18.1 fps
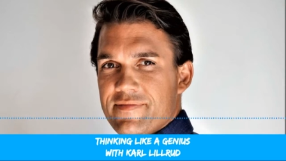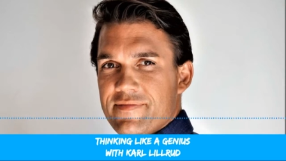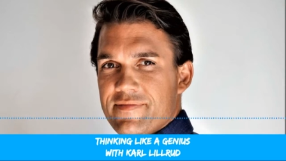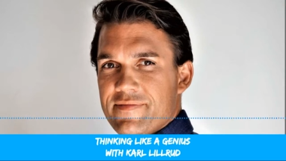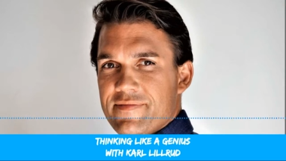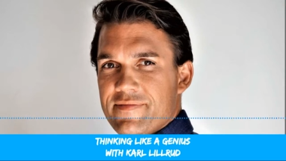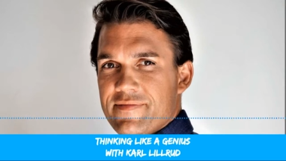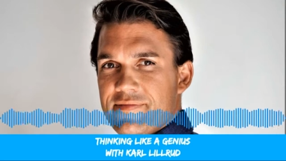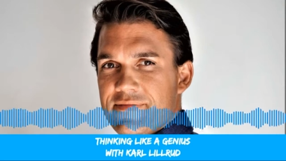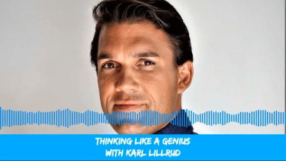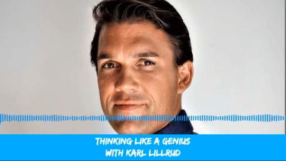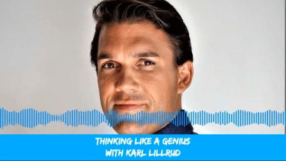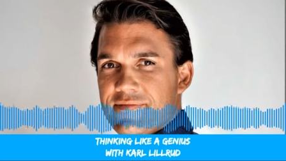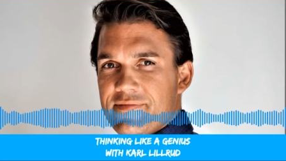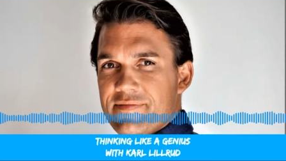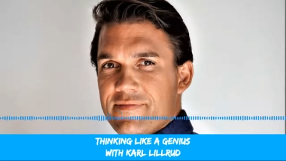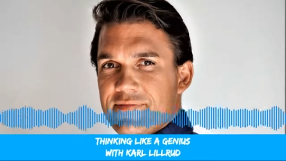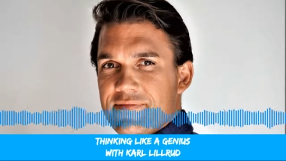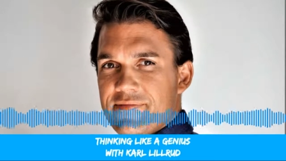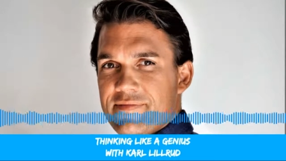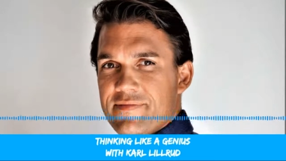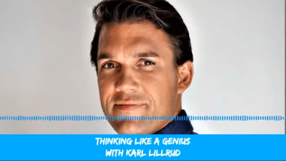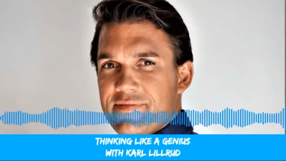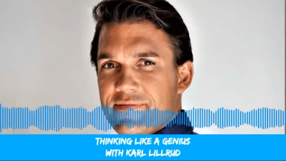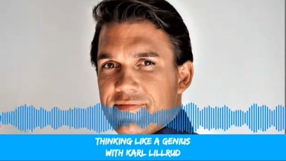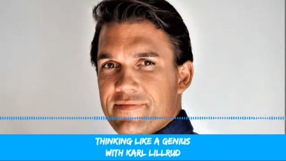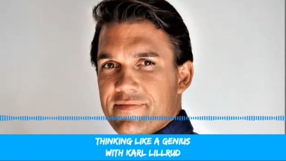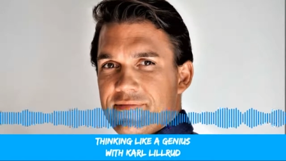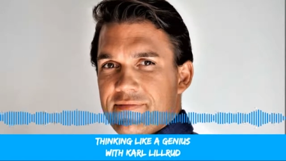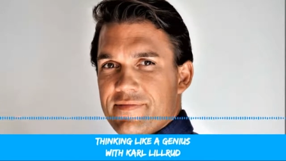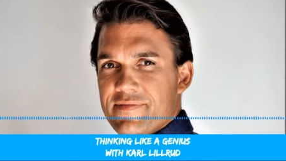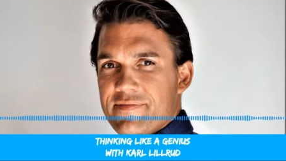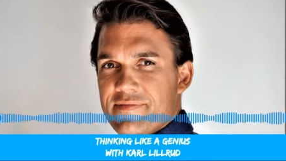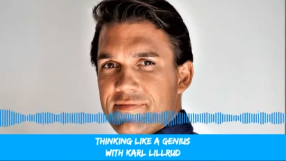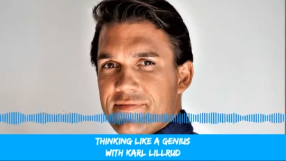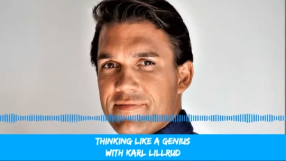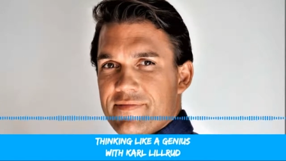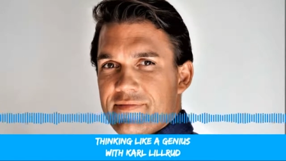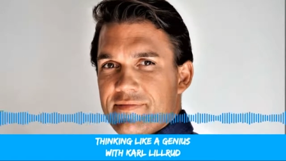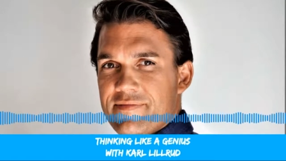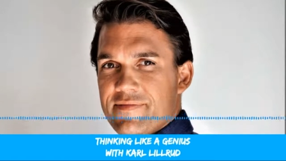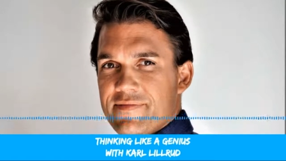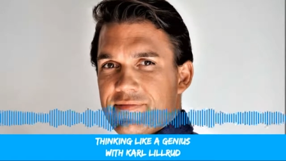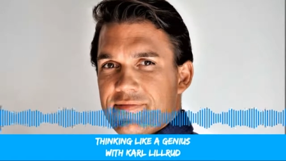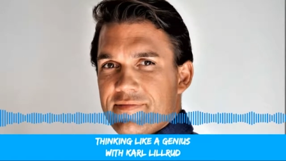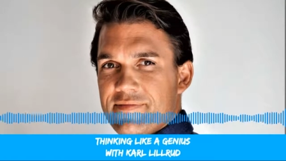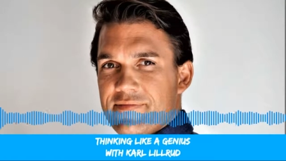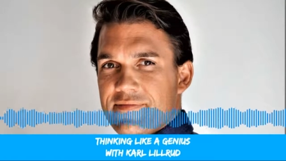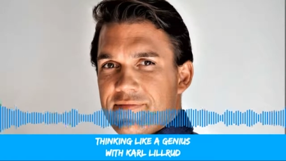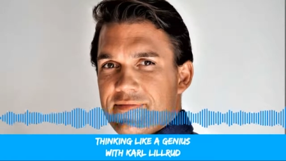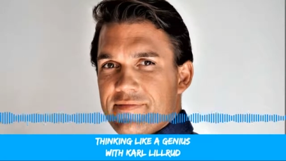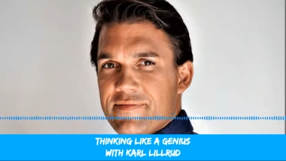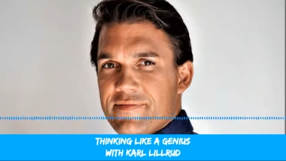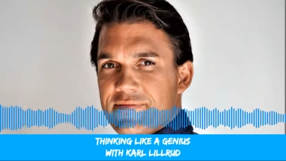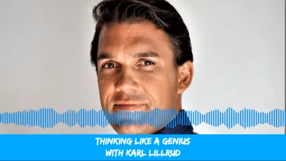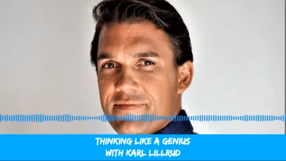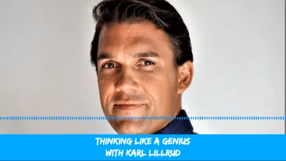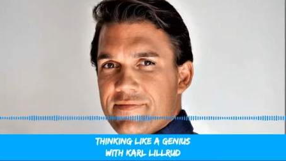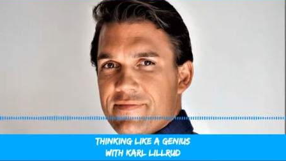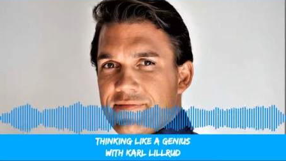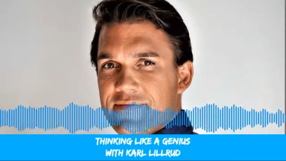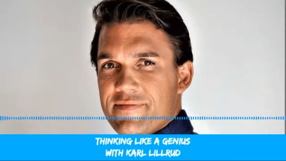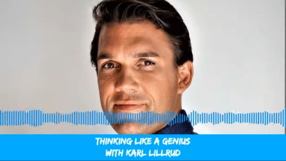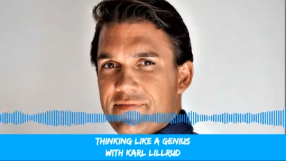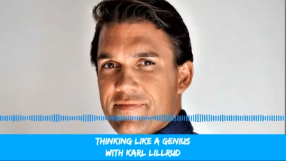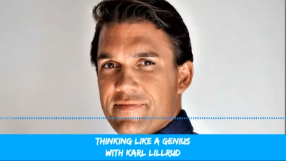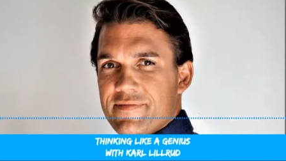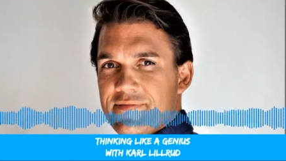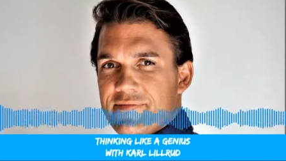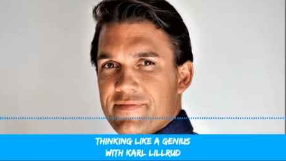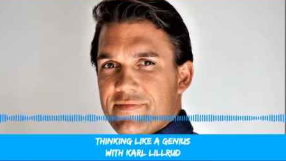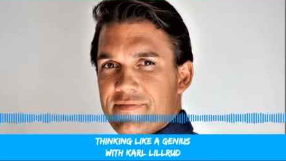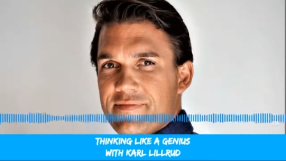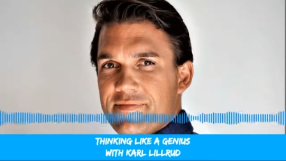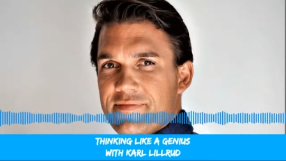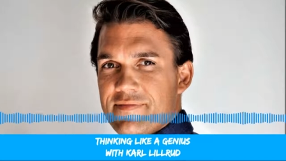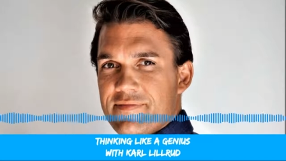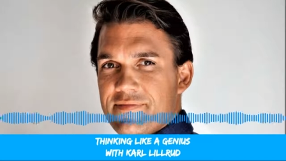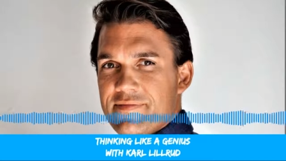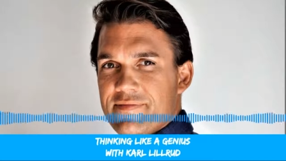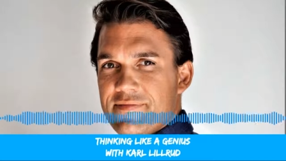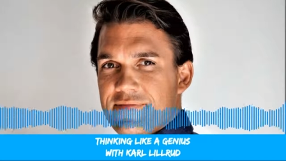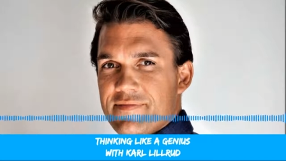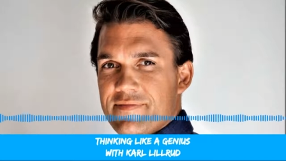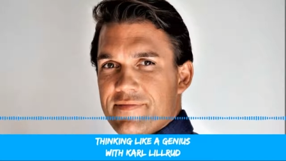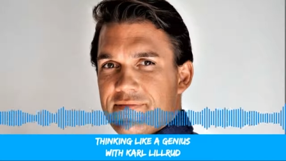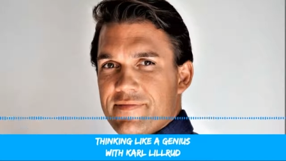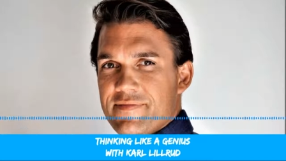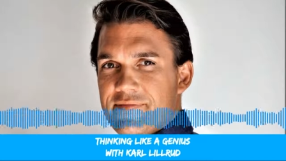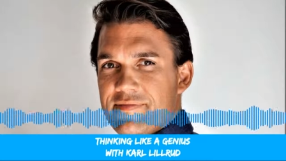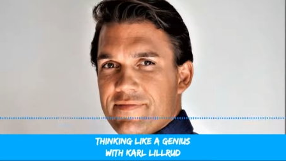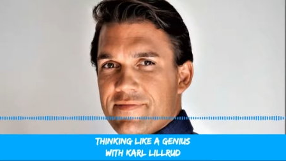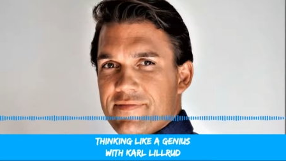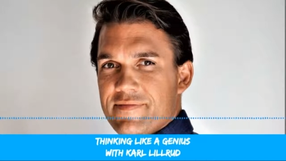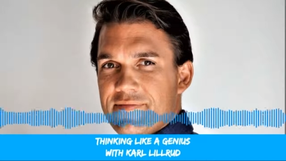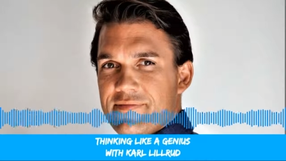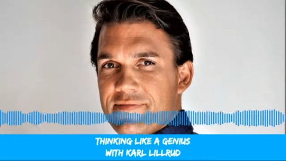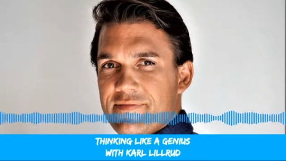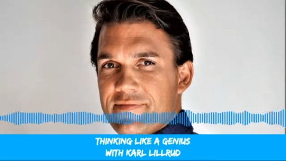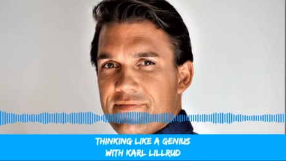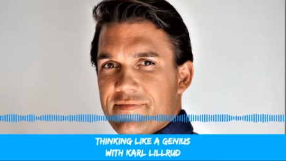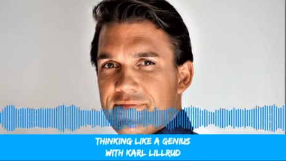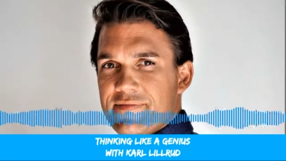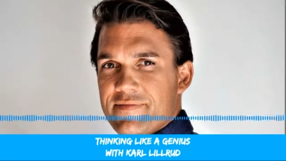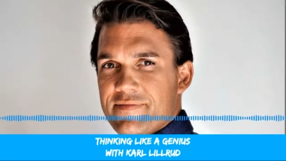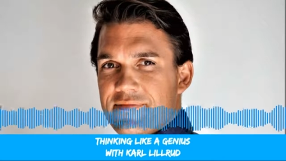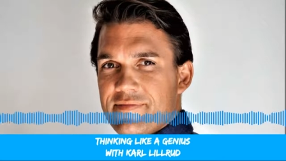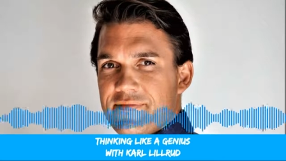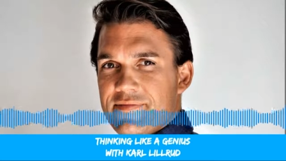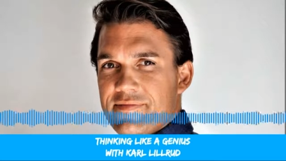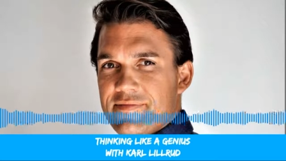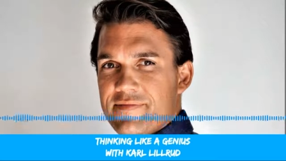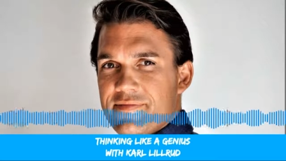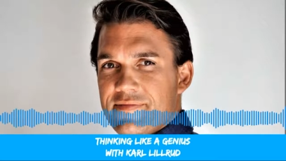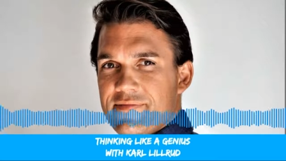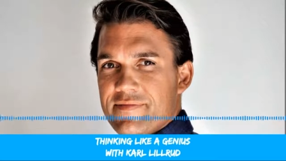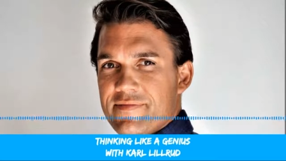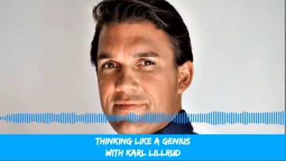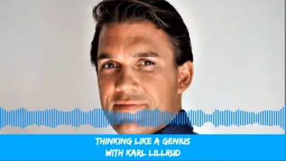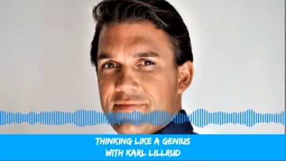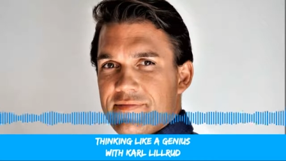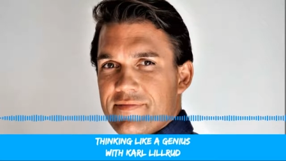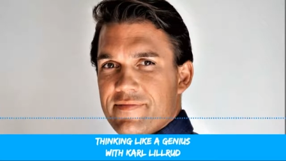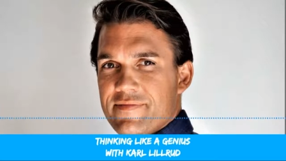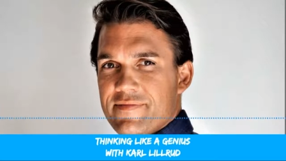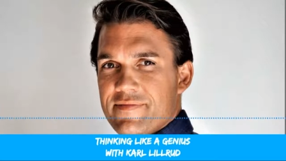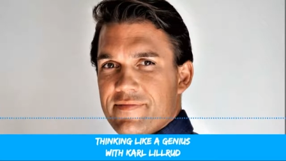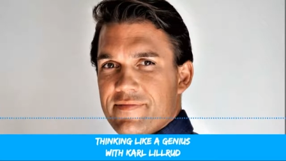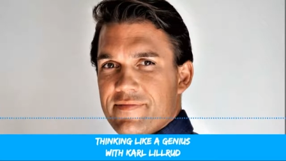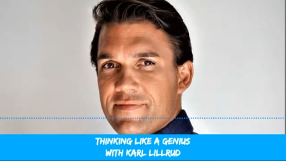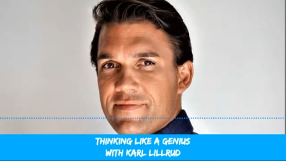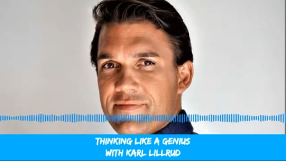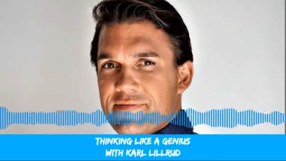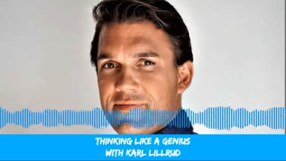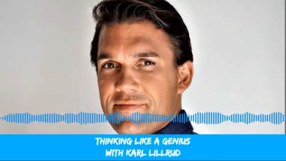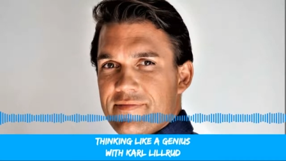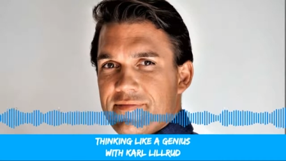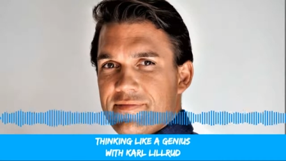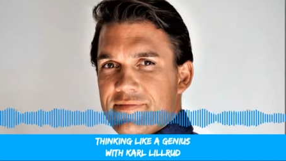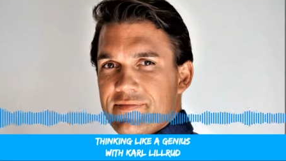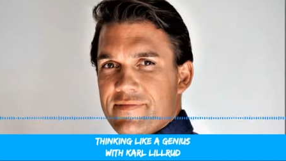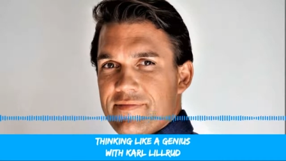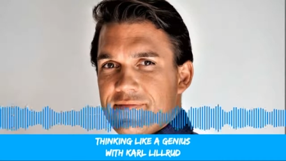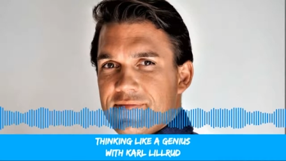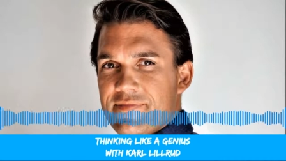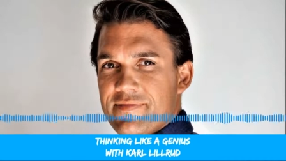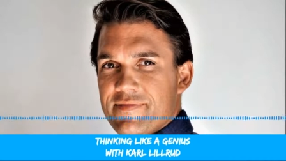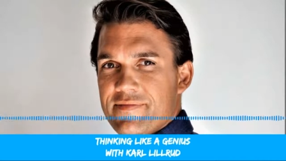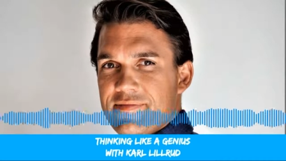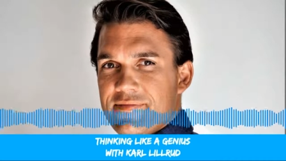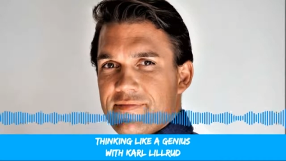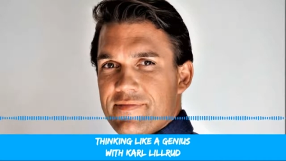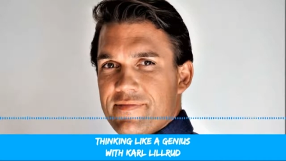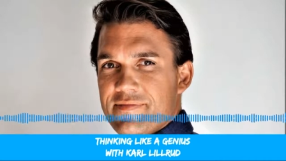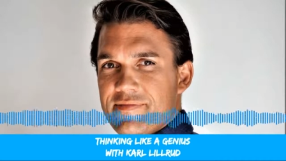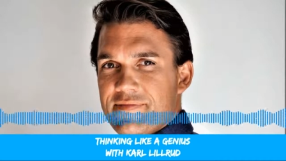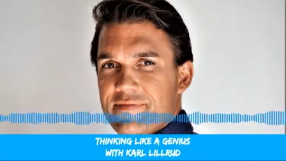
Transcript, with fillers: you're trying to interrupt it and, and try and reinforce a positive pattern and a, and a useful pattern because it's also a way of usefully using your time to actually